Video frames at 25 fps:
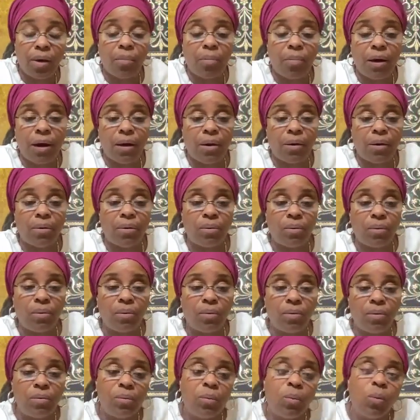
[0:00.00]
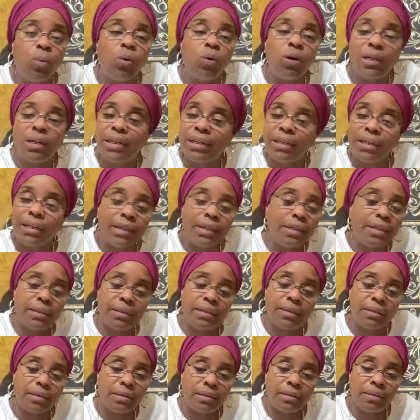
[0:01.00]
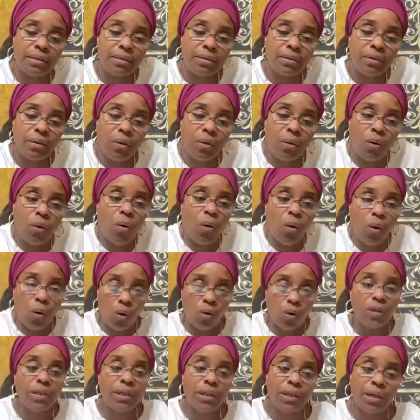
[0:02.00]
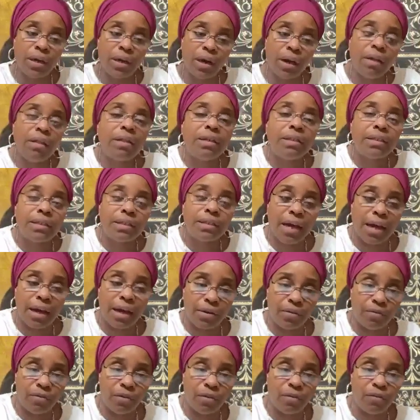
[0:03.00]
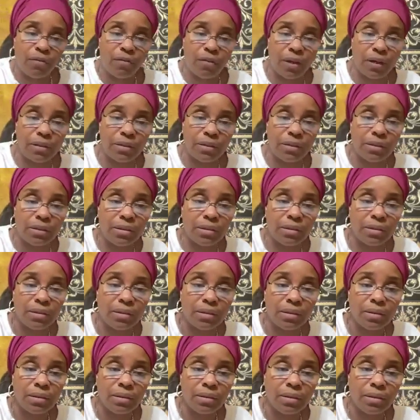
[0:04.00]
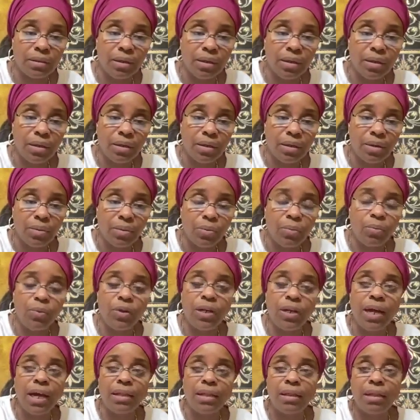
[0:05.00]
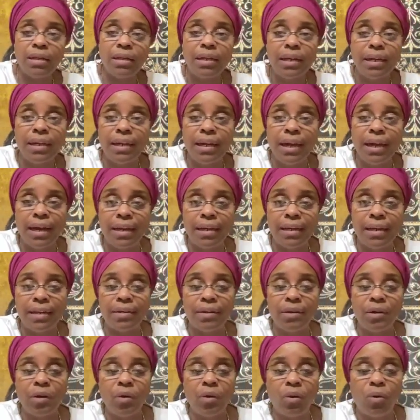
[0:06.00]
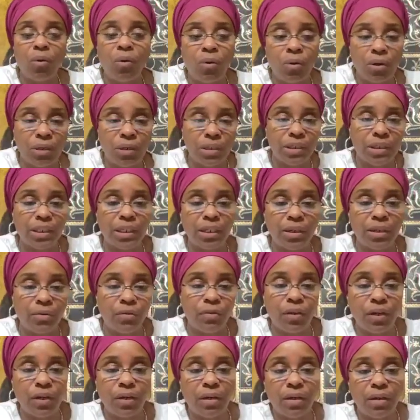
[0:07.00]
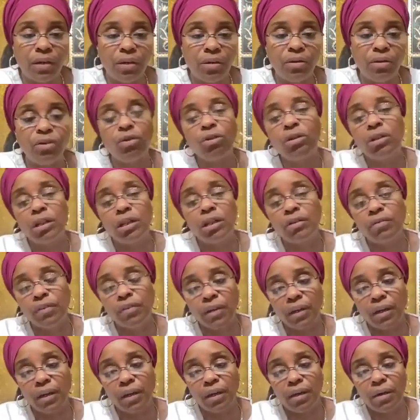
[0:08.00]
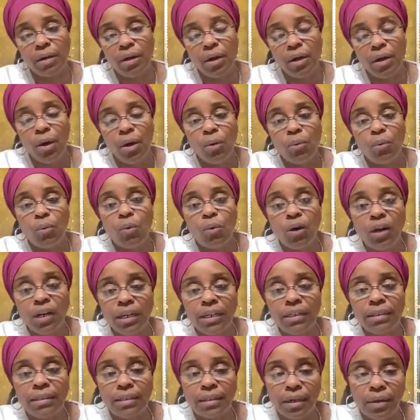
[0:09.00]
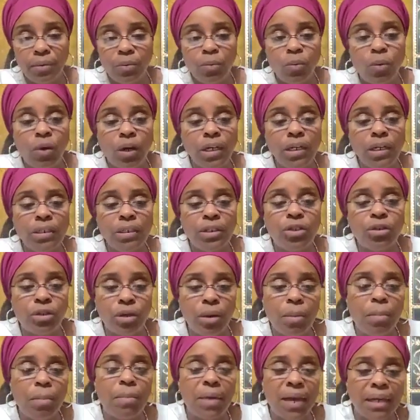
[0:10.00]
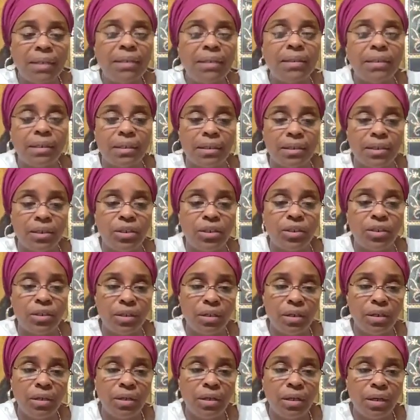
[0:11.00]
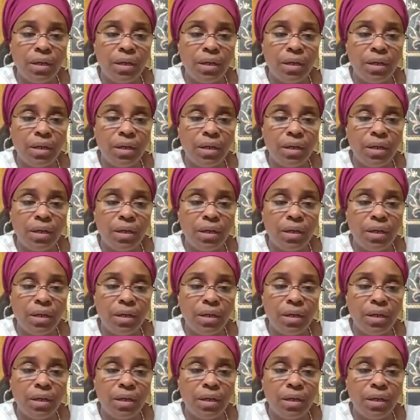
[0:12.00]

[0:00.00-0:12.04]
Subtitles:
about what it is on the other side of the fence? We're not looking at it on the TV. You're living it. What is it? What is the message